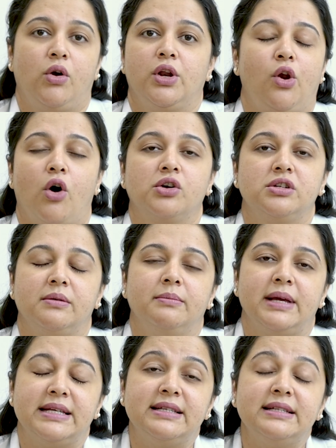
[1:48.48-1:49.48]

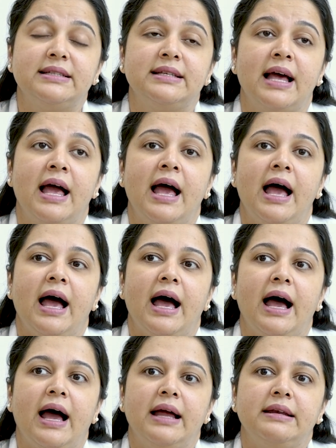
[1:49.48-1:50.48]
long-term basis.
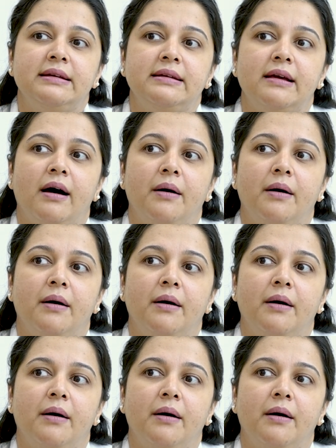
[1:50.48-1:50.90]
And